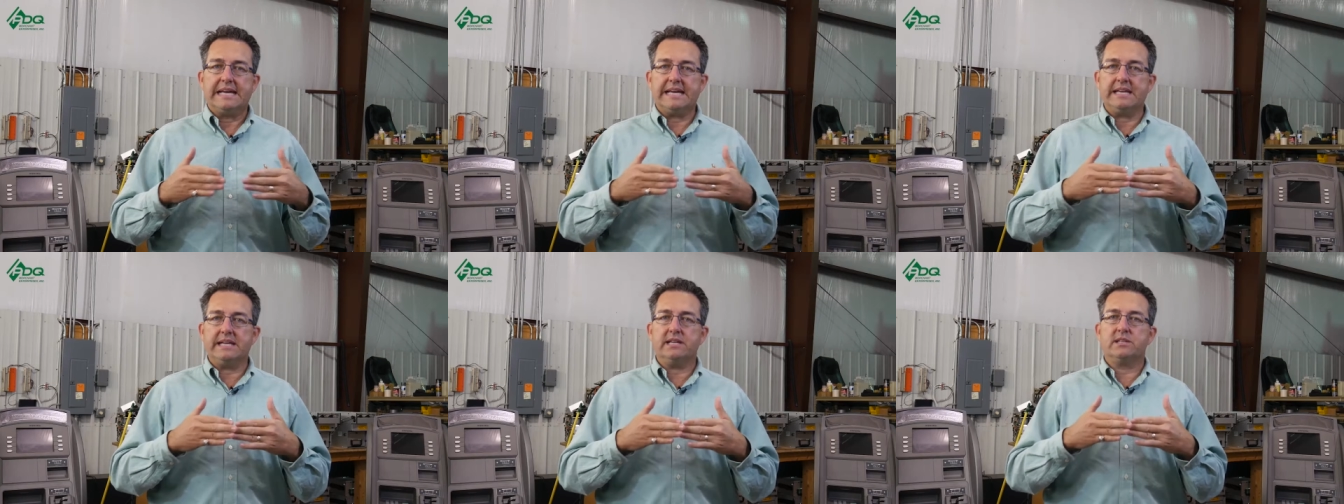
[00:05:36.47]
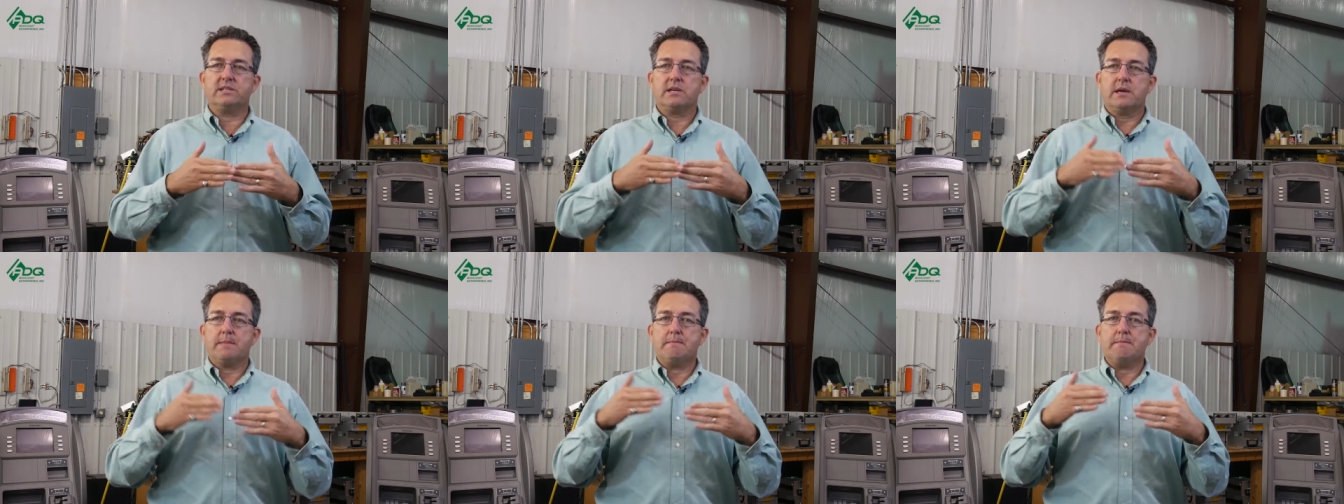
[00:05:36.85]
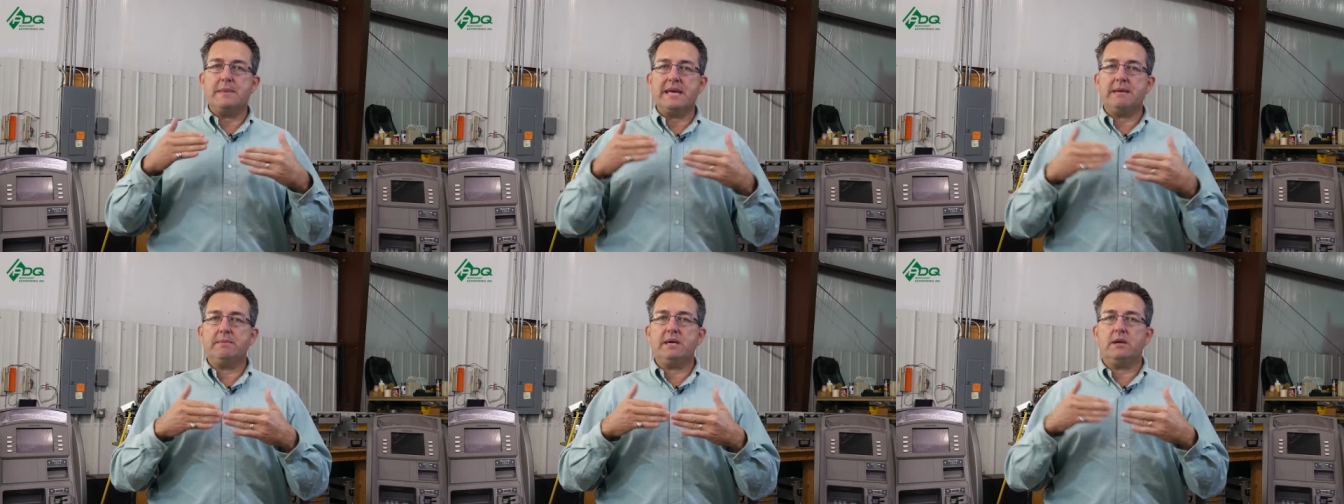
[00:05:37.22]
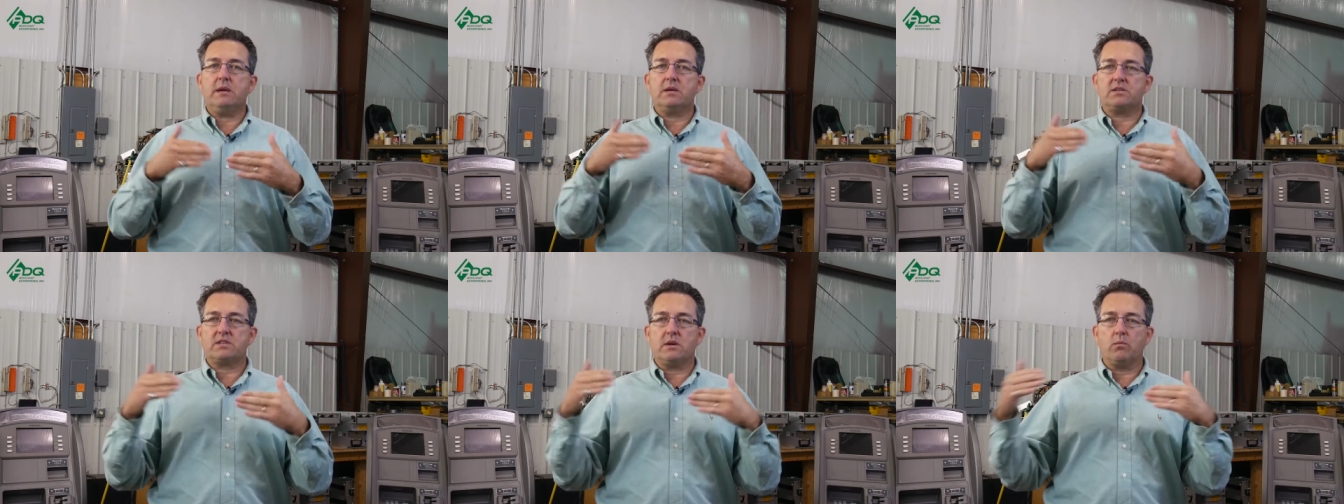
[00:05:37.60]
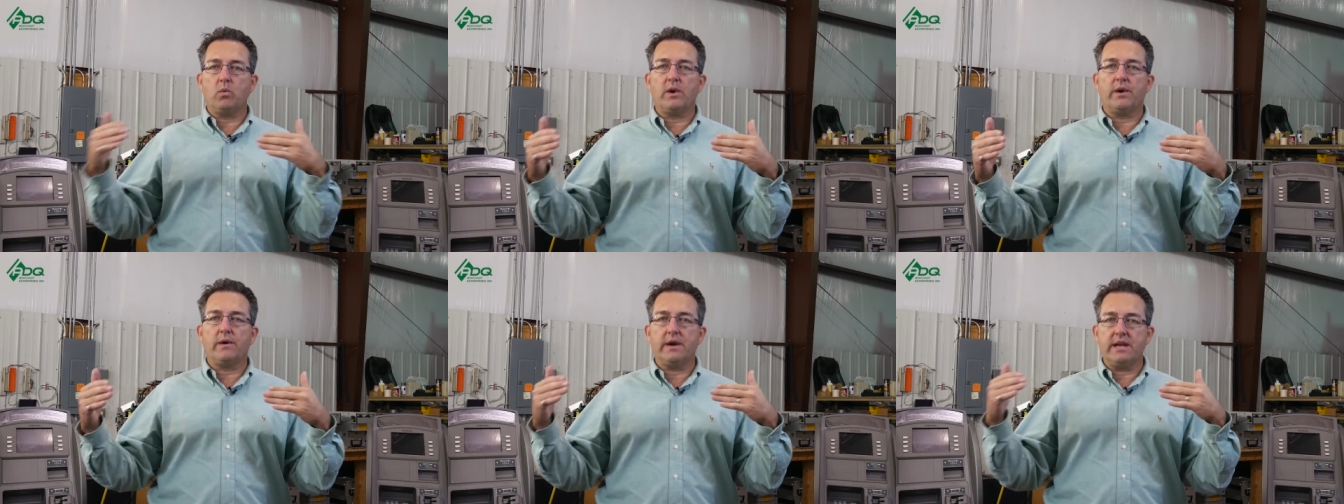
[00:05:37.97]
Is maybe
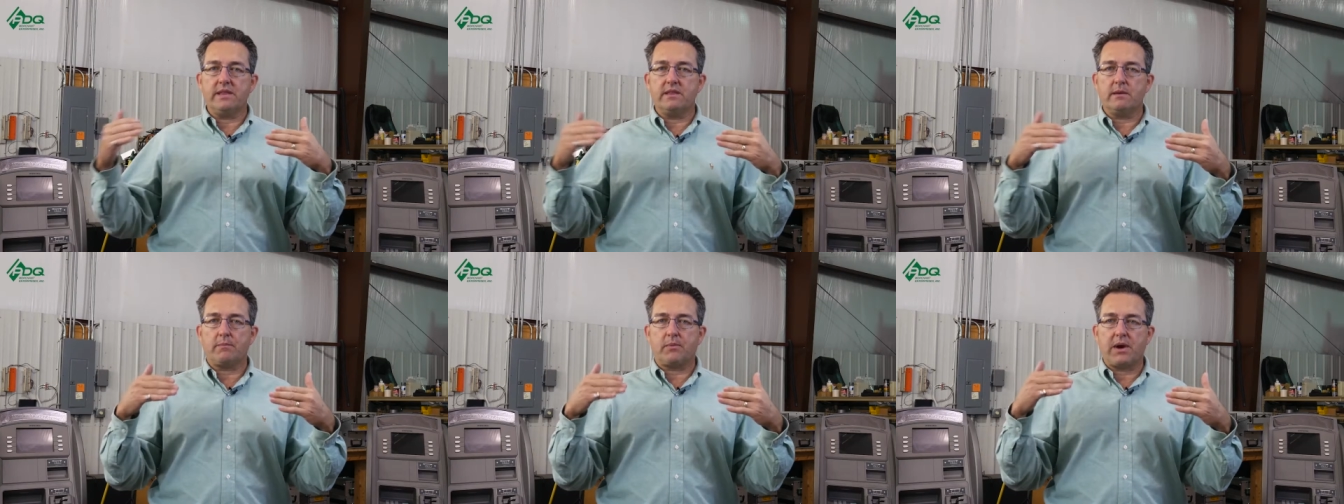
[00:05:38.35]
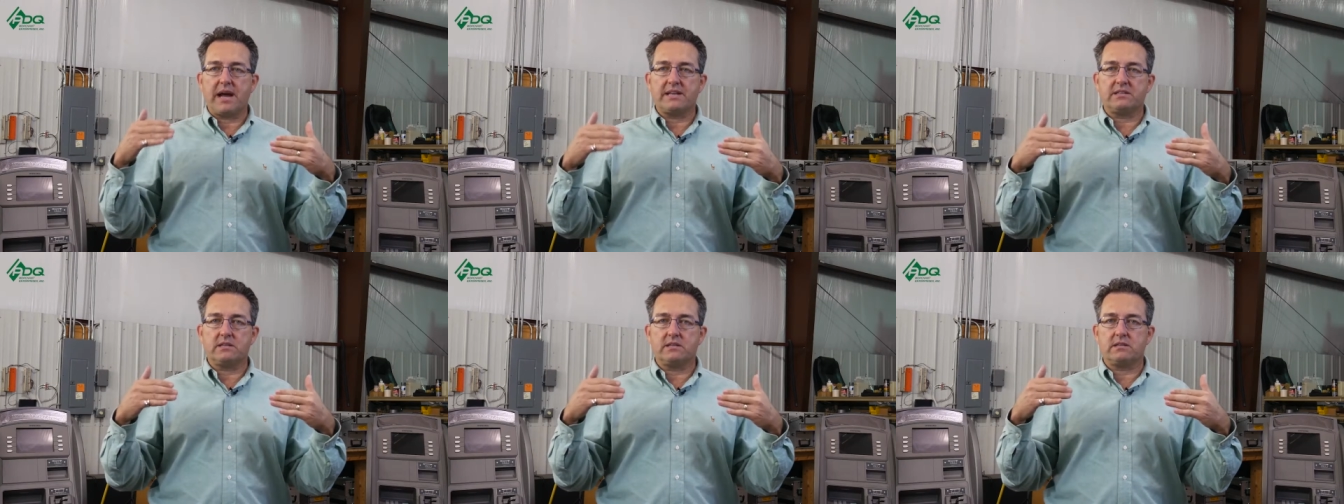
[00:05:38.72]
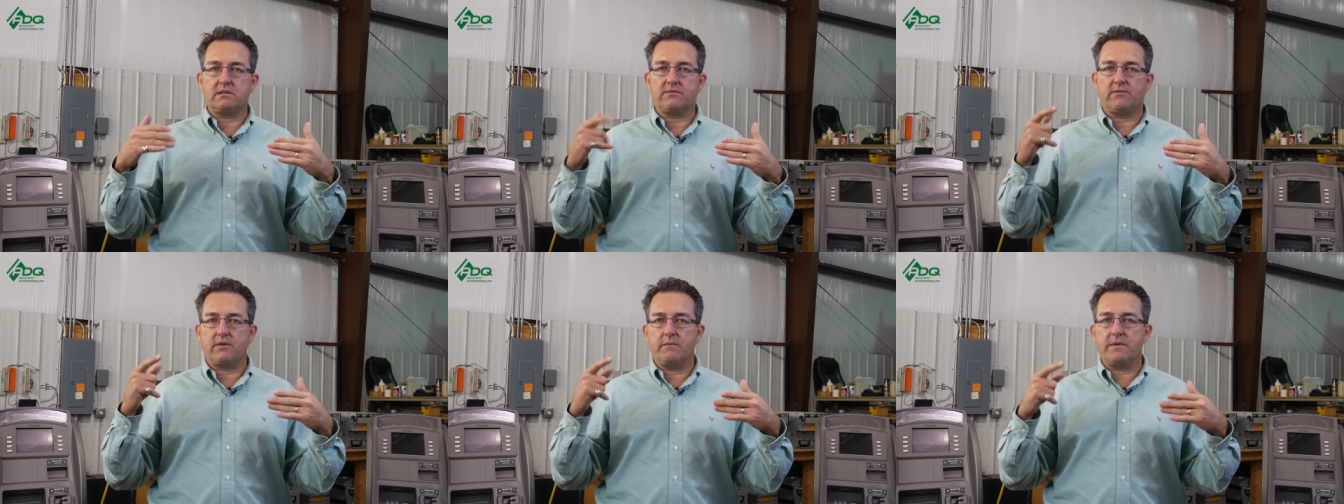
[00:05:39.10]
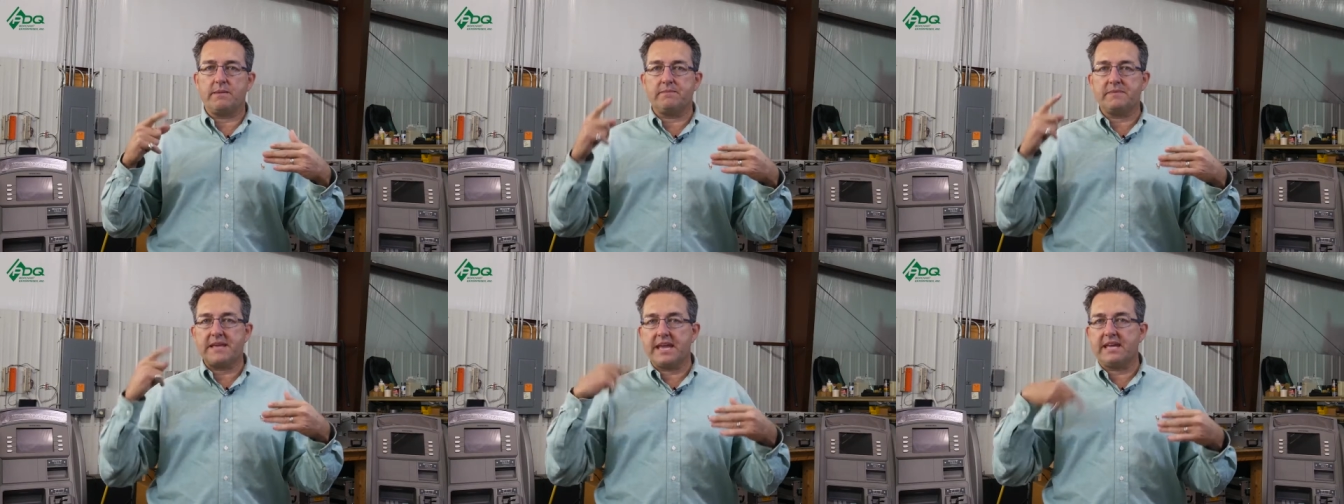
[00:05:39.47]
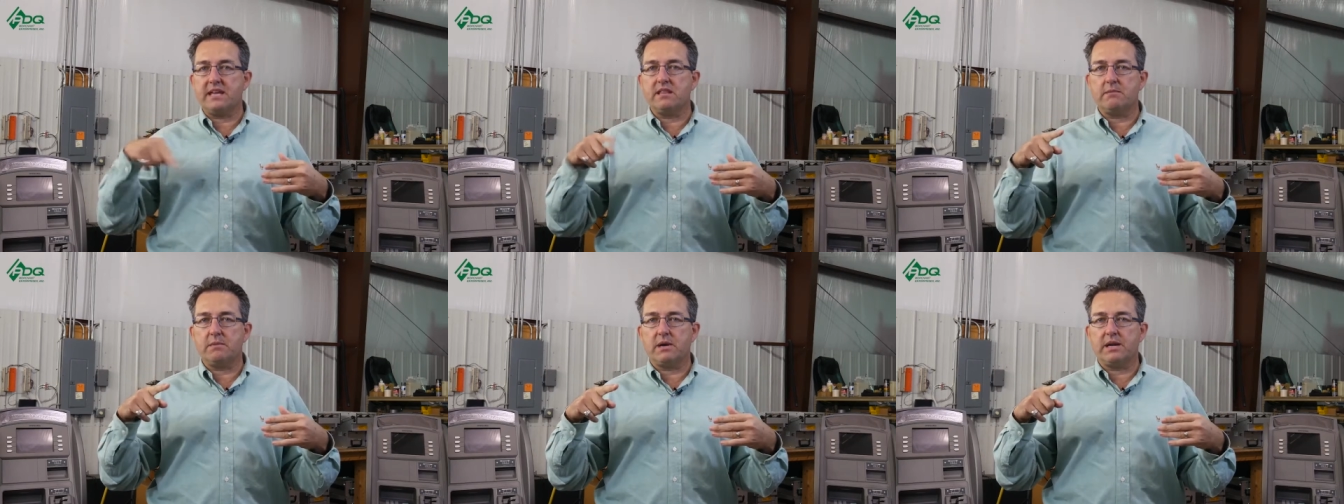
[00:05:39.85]
somewhere in the process from them
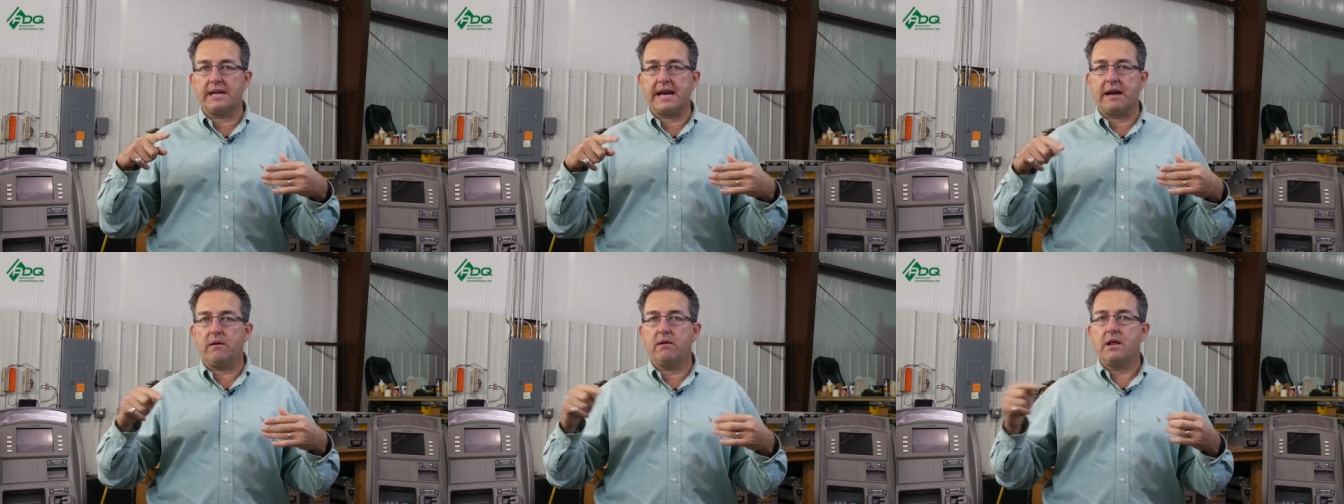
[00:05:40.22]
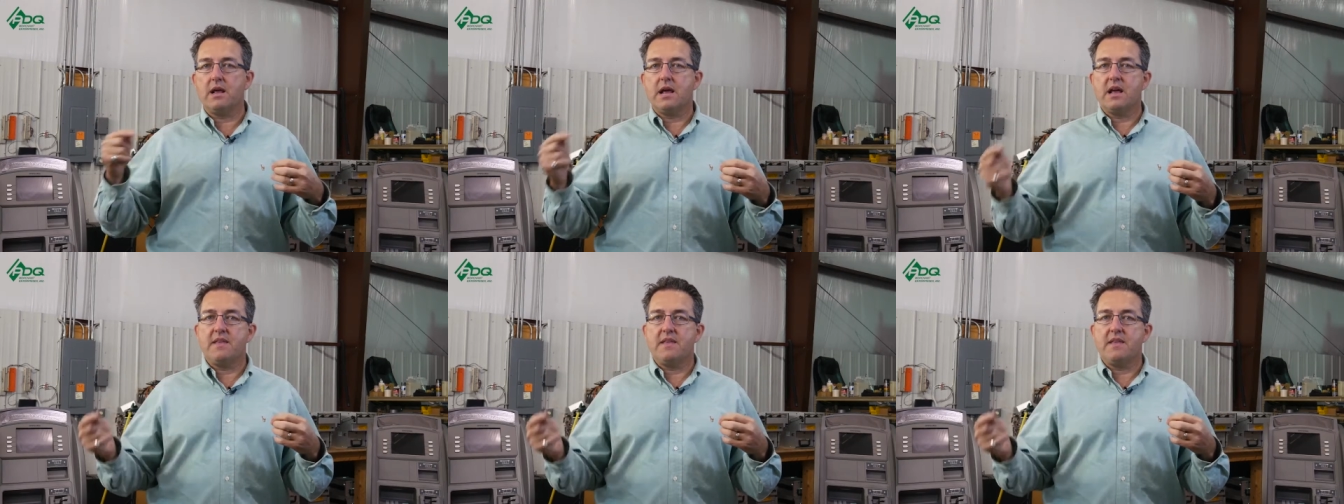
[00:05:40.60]
taking the money out,